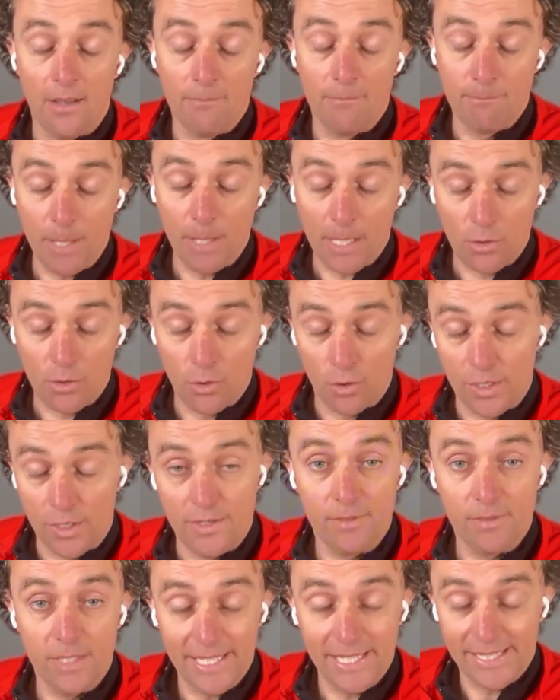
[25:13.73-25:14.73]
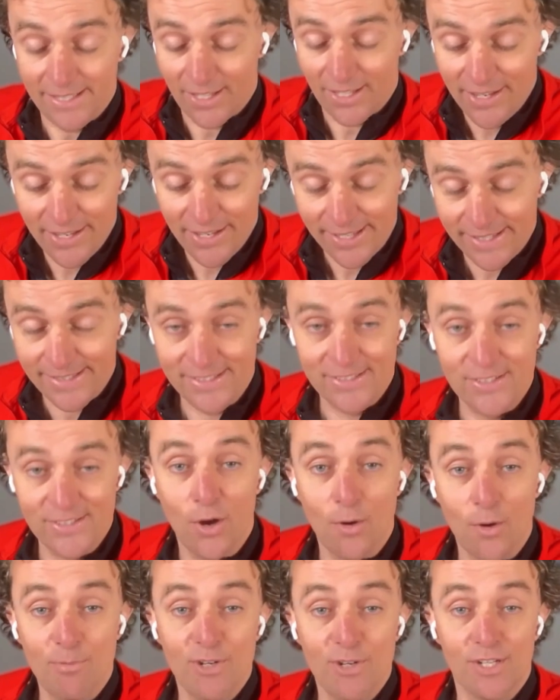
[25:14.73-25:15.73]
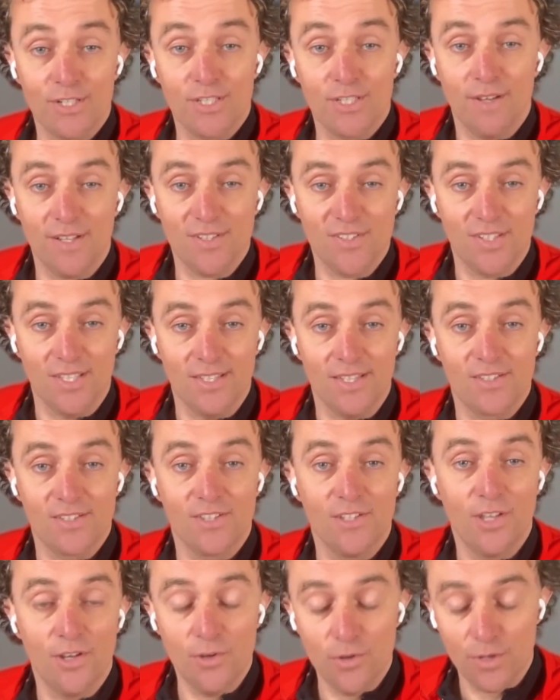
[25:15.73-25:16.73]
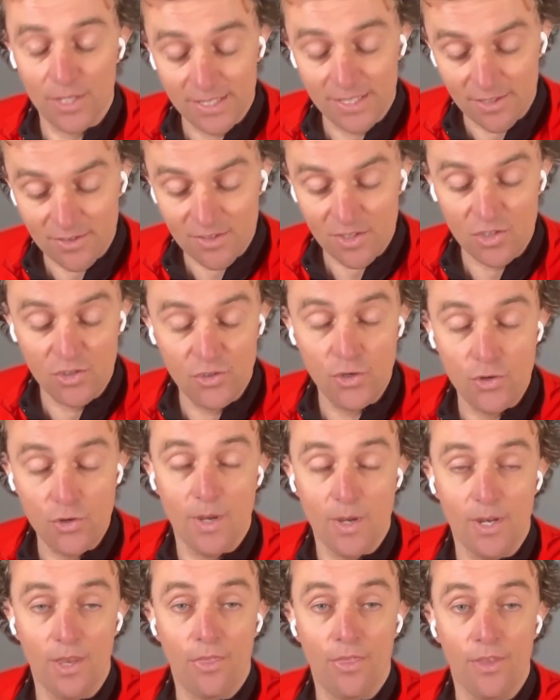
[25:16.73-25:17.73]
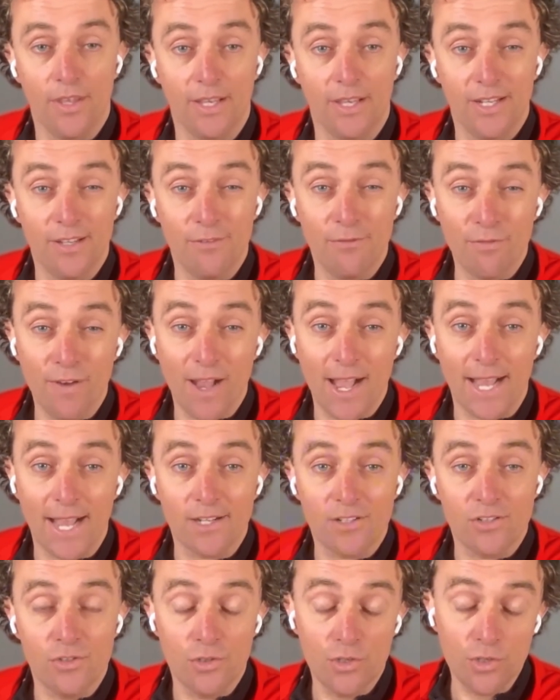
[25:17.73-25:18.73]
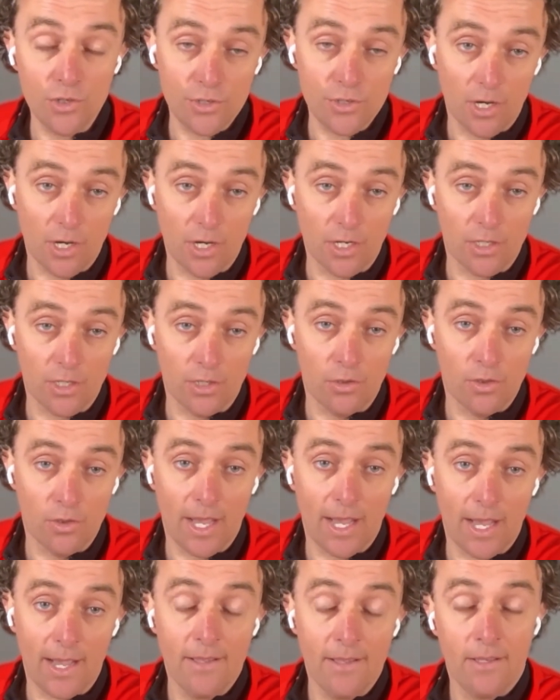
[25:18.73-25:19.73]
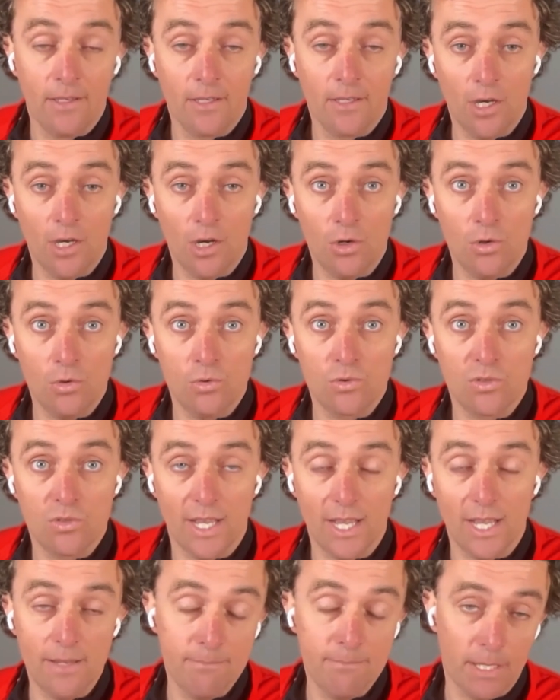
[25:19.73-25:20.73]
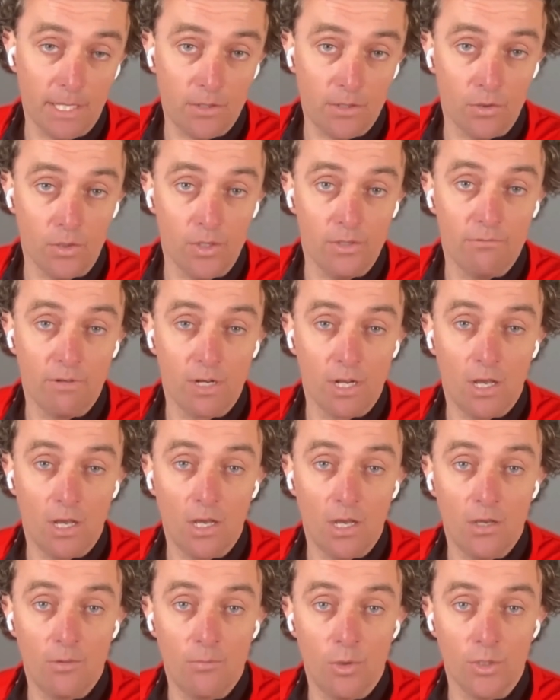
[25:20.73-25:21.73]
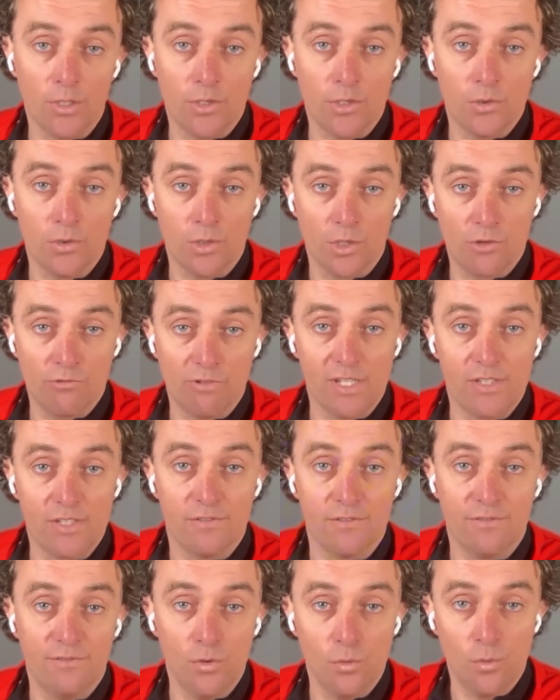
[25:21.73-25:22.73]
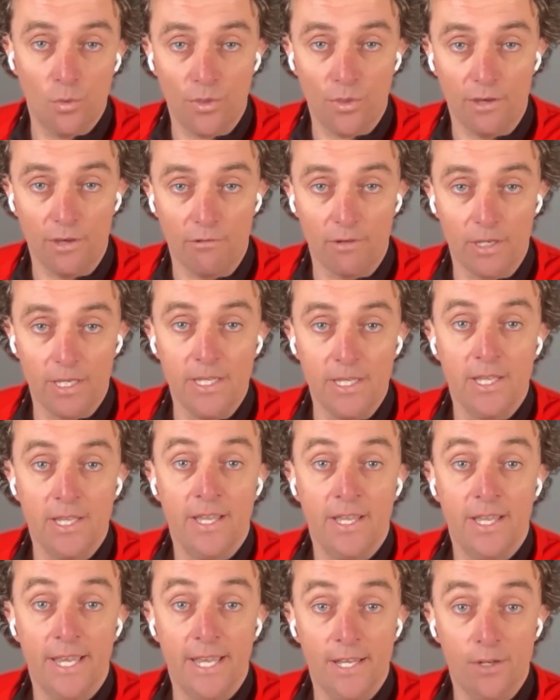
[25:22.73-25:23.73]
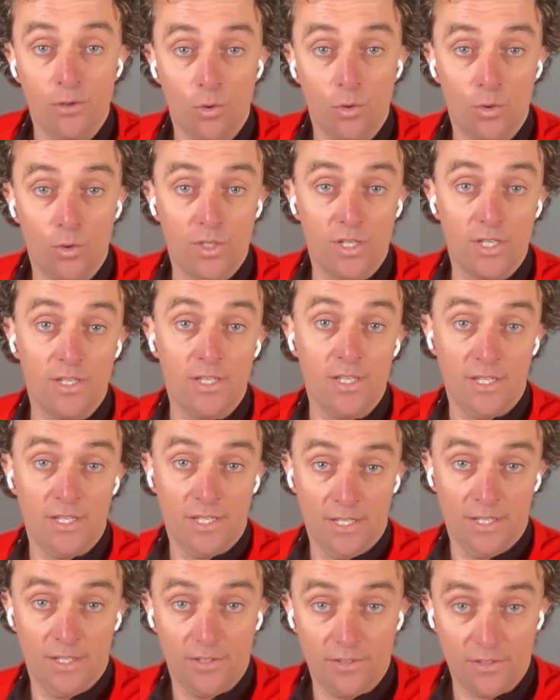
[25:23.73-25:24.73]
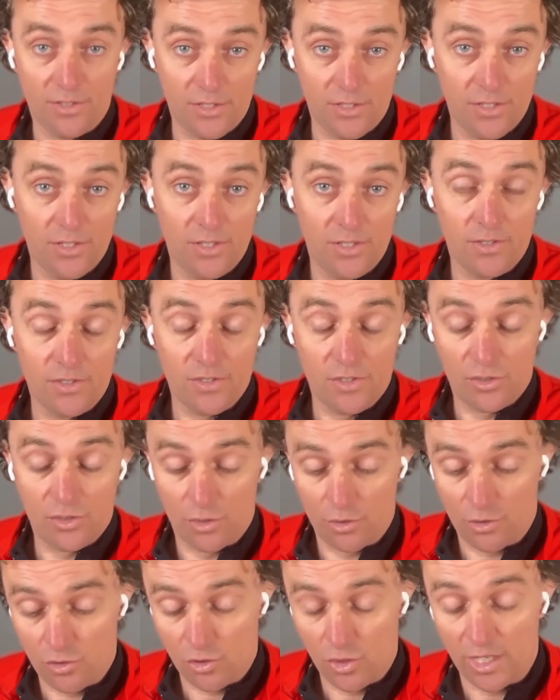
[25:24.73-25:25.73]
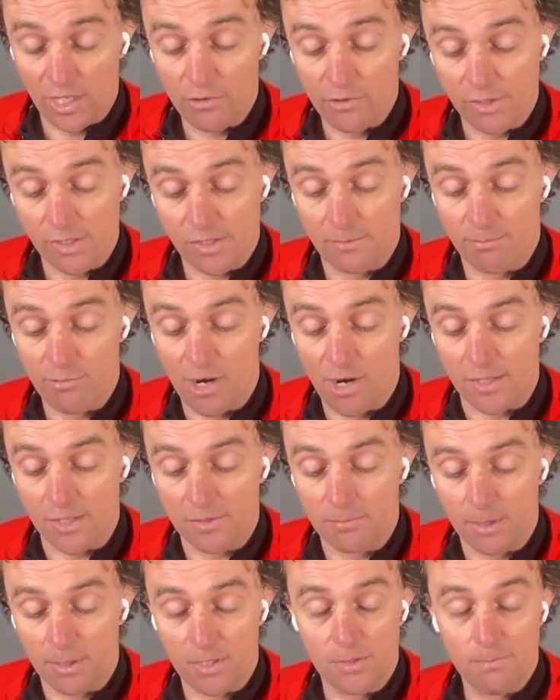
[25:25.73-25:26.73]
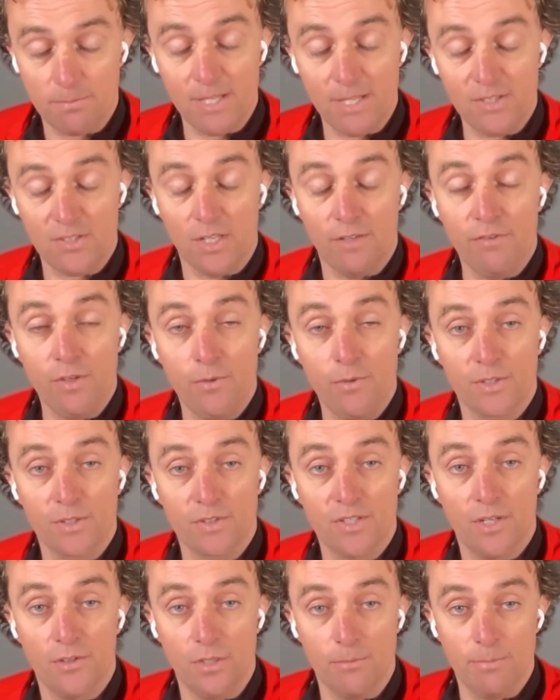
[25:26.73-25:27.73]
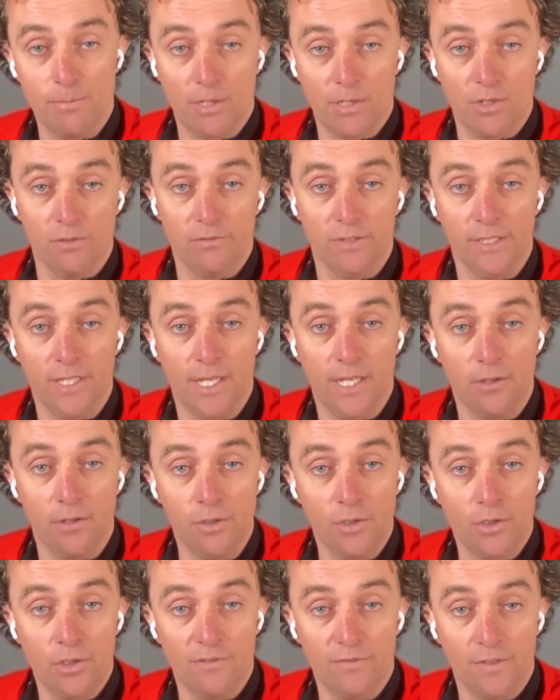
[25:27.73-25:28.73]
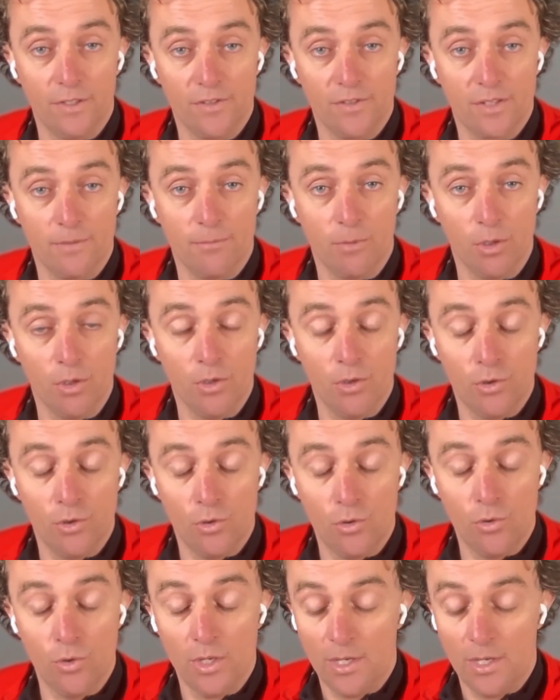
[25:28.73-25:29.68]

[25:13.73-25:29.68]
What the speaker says: Bitcoin, it's not a productive asset. It doesn't do anything. And in fact, you could argue that gold and Bitcoin rely on what you call the greater fool theory in order to increase the price. Because basically, if you want to sell your Bitcoin right now, you've got to find someone who,